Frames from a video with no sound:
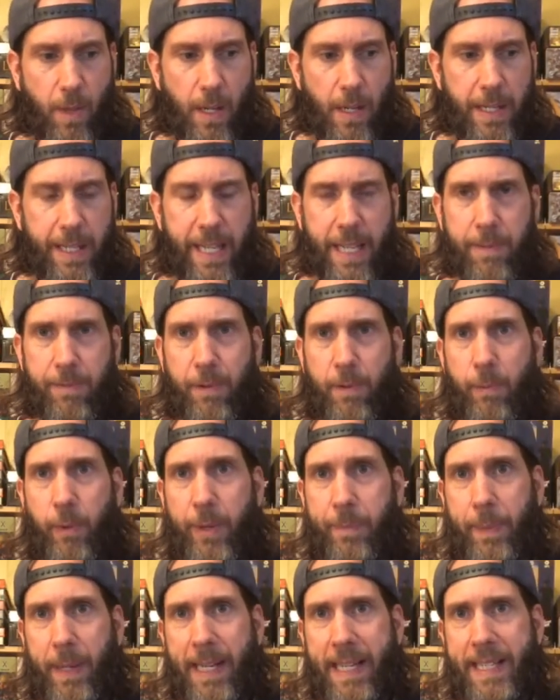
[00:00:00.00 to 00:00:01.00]
keep from
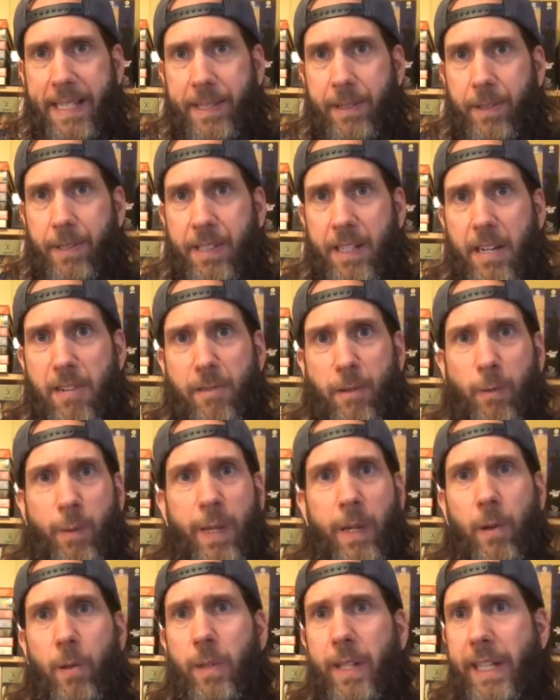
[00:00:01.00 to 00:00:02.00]
repeating yourself? And
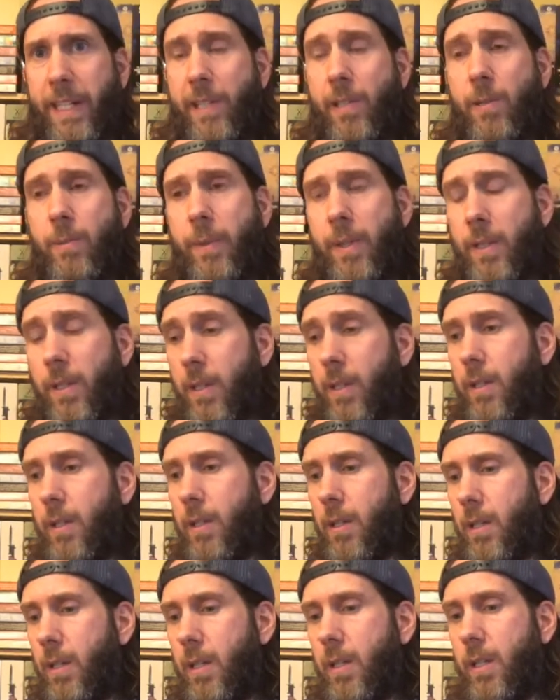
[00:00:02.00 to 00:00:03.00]
we're only human.
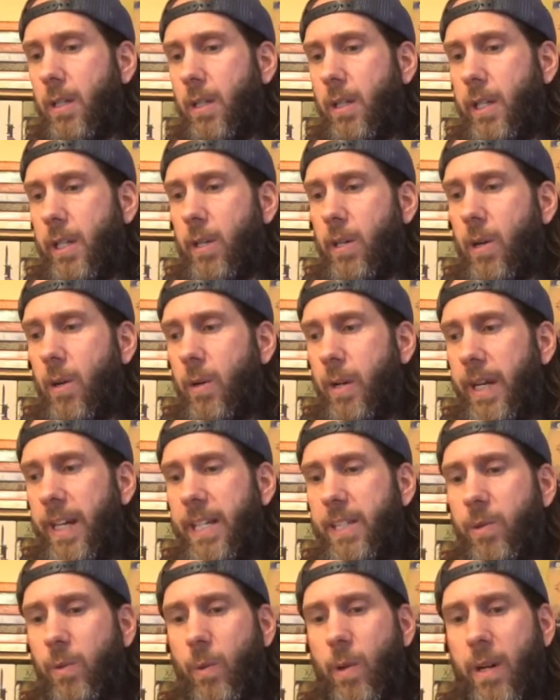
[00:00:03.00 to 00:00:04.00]

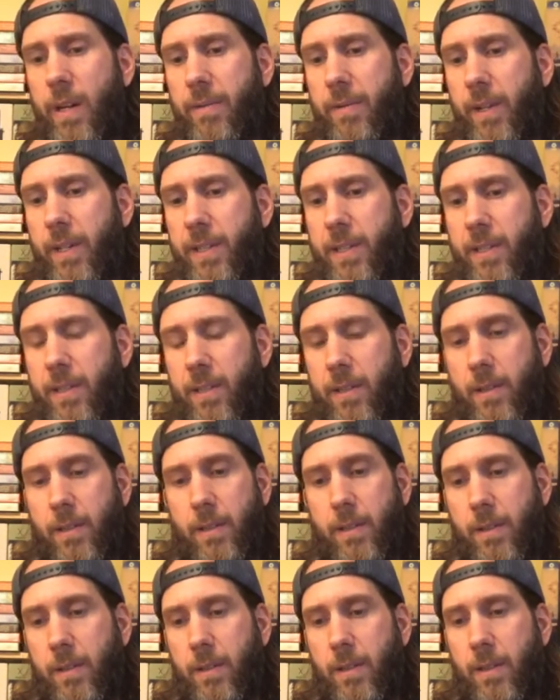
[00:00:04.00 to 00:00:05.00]
Each one of us
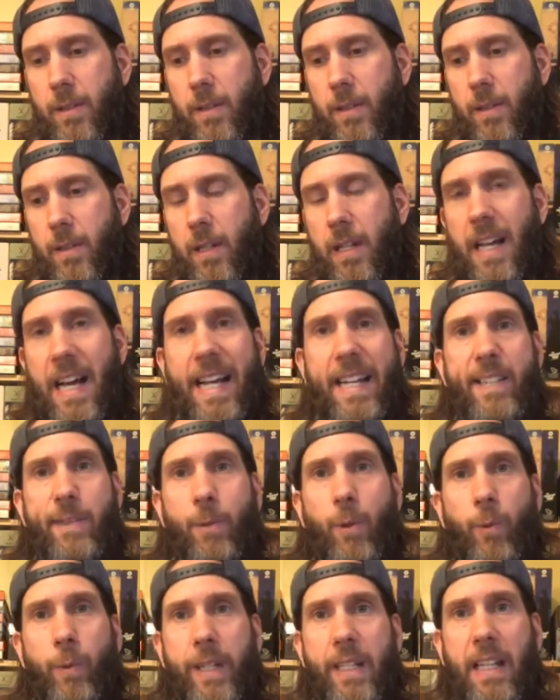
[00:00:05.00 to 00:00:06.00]
likes
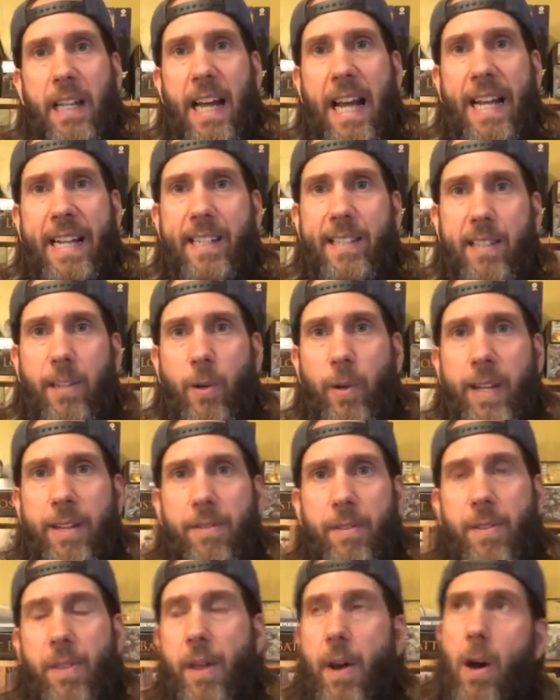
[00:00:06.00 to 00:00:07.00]
what we like, so
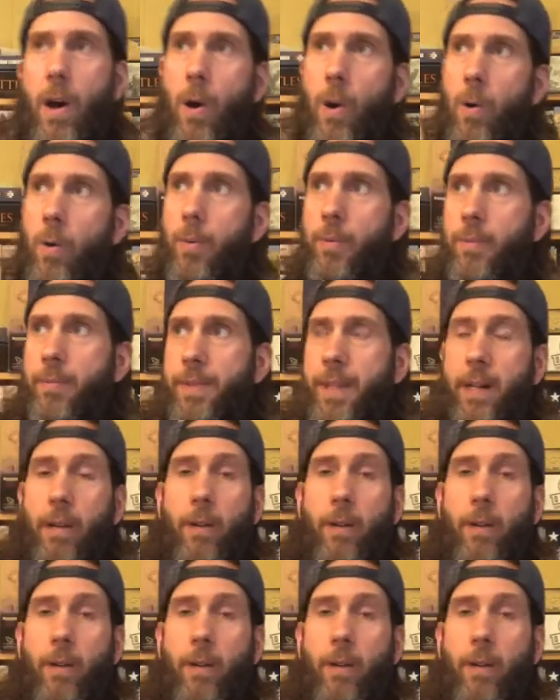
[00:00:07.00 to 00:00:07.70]
even though there